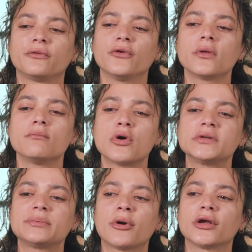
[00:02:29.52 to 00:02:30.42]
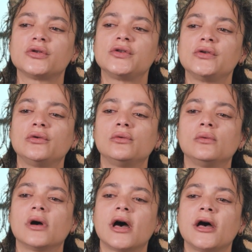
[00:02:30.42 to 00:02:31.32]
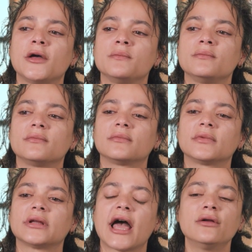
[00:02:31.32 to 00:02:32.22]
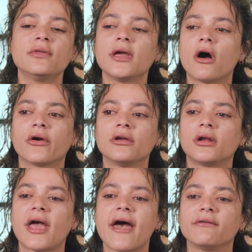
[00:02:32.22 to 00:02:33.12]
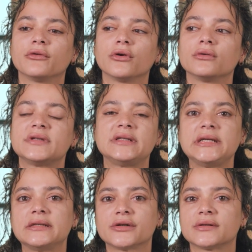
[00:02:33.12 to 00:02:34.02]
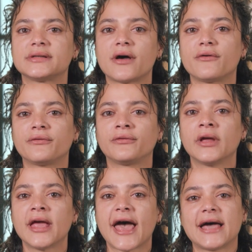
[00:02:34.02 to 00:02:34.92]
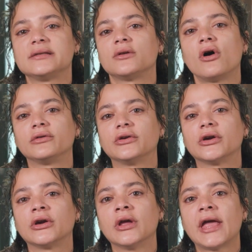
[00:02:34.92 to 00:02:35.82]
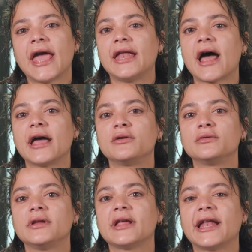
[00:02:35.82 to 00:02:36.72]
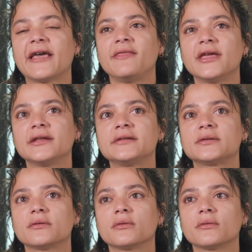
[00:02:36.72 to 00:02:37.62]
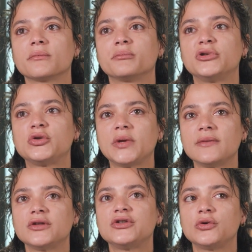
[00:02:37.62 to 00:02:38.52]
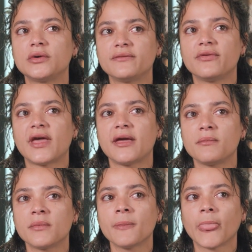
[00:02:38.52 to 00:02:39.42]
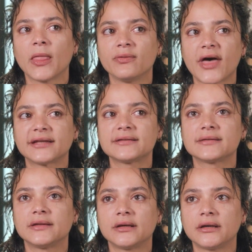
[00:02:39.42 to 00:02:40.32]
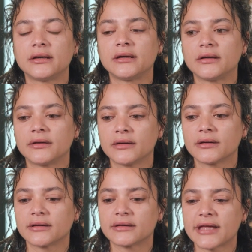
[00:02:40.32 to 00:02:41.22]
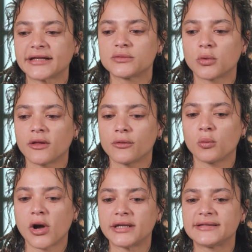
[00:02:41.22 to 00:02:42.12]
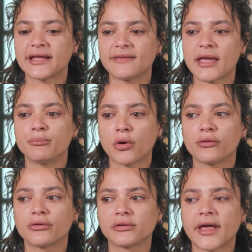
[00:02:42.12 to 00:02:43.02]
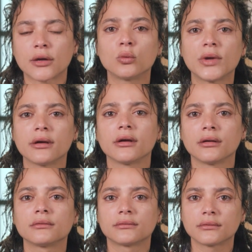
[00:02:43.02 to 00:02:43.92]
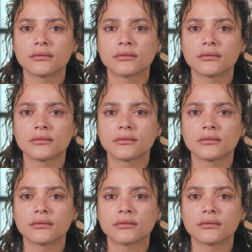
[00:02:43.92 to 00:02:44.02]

For the most part too, um I don't think Ariana ever sees herself as an alter. And I don't and I think it's between the two of them, that's the that's one of the ones that they both are like we're